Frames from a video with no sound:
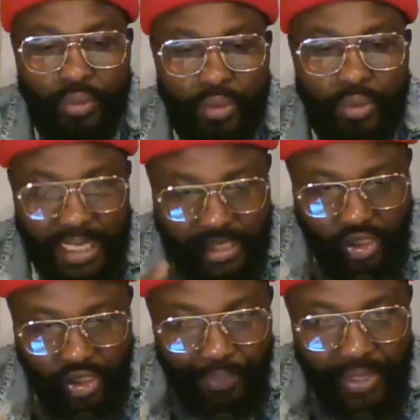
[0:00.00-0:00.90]
that
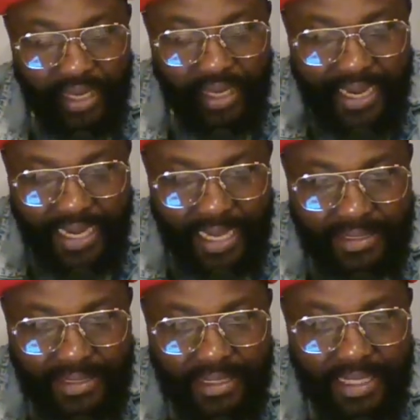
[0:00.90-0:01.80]
something like
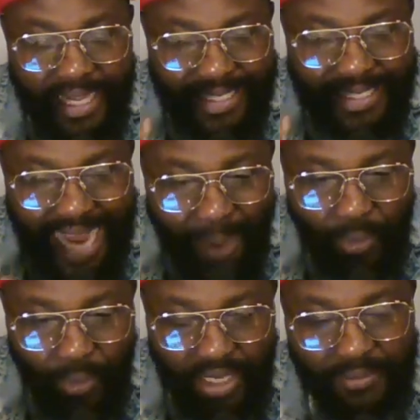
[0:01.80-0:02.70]
that is happening